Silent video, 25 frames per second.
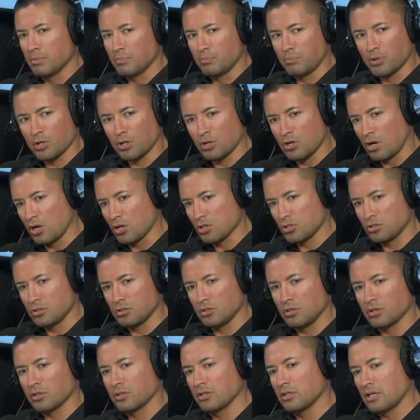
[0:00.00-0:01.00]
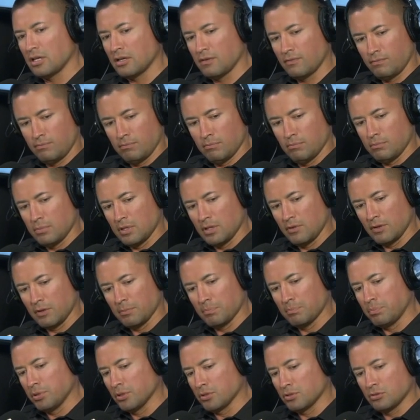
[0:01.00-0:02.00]
precaution, you're gonna have maybe
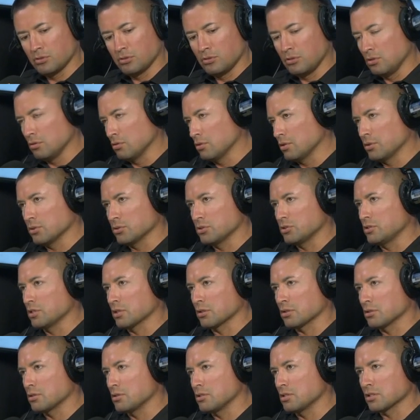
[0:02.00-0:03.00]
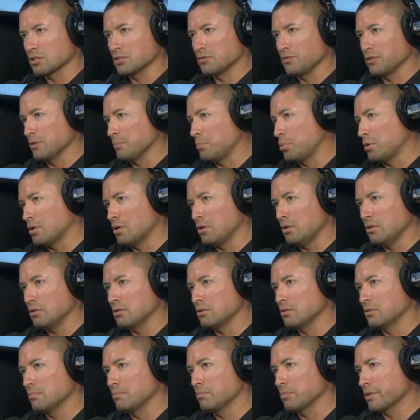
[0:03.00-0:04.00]
put your little sticker six feet apart,
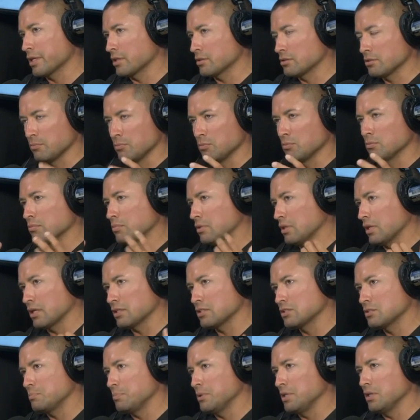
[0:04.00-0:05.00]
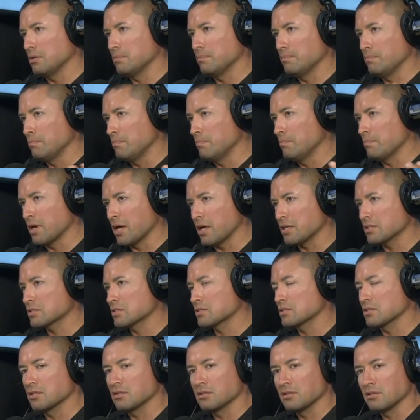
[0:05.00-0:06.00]
get some light speed
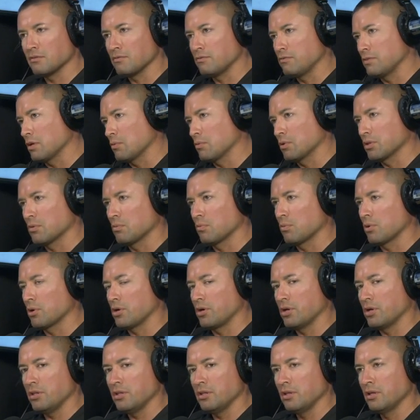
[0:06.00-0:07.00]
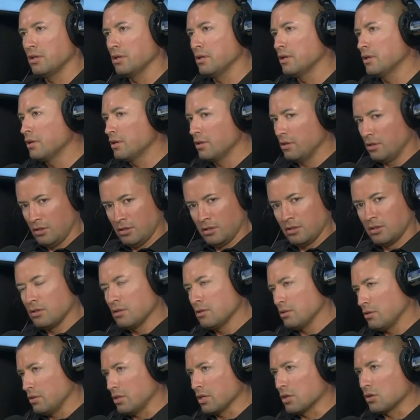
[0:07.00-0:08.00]
masks, and if they want to wear it,
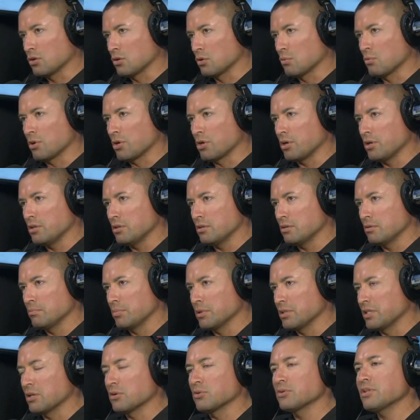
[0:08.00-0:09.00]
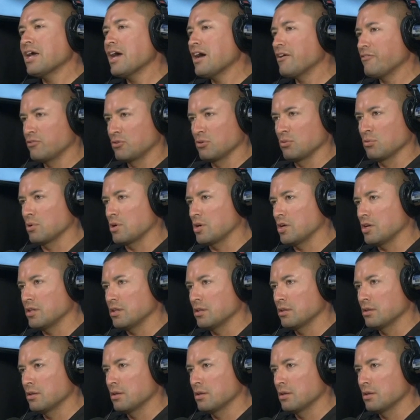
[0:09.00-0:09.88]
they could wear it, but they don't have to wear it.